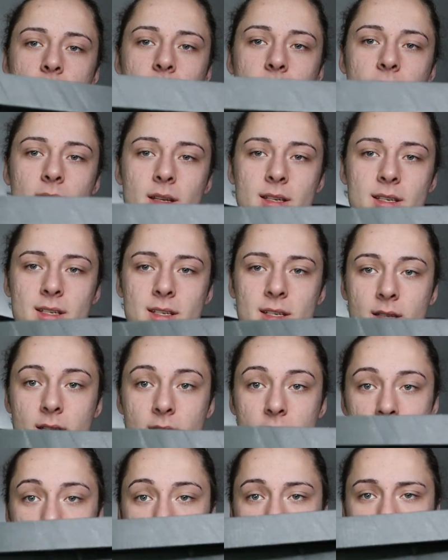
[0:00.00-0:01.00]
And this,
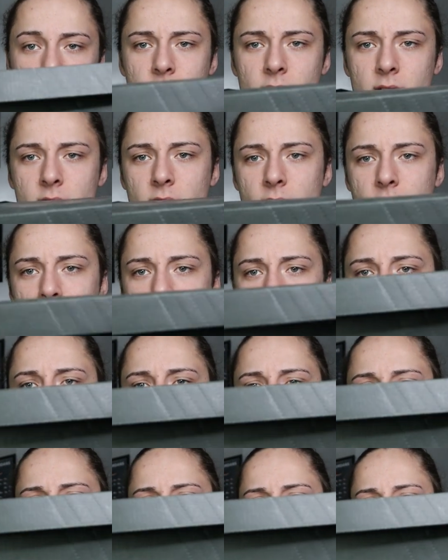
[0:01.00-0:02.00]
this is, it looked like it got
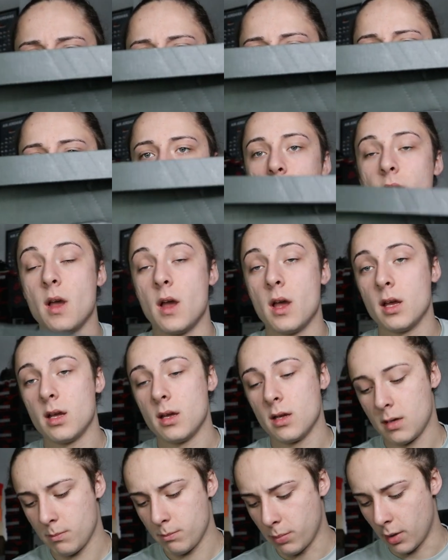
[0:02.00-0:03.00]

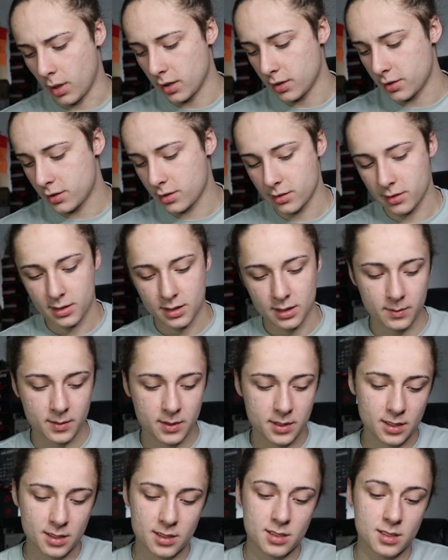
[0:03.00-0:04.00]
punched or
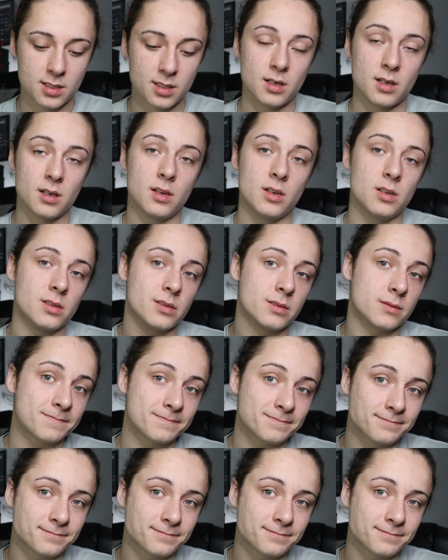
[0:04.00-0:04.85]
something, so